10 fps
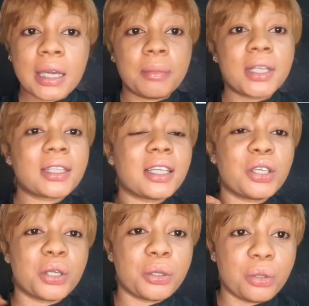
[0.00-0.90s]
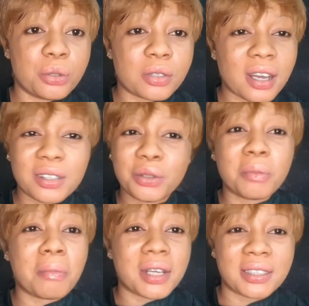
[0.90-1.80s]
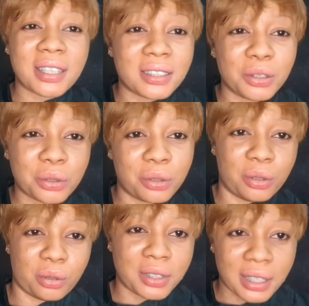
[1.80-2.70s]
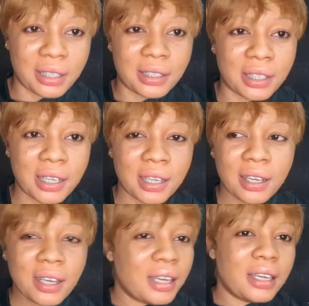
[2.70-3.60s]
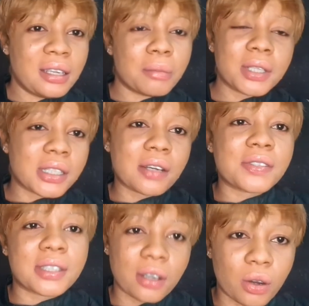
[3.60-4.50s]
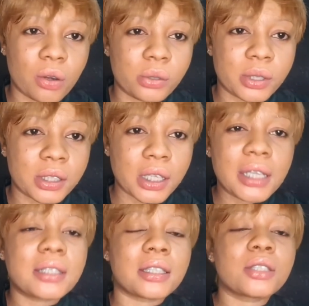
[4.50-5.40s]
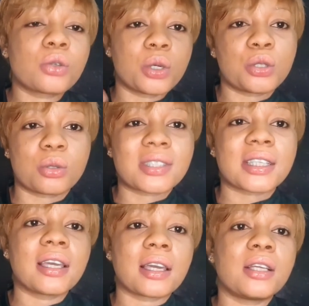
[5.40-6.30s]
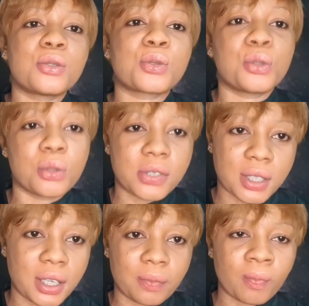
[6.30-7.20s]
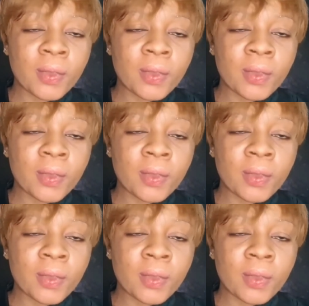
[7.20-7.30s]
Immediately you use and you massage into your skin, in a matter of seconds it is going to sink into your skin.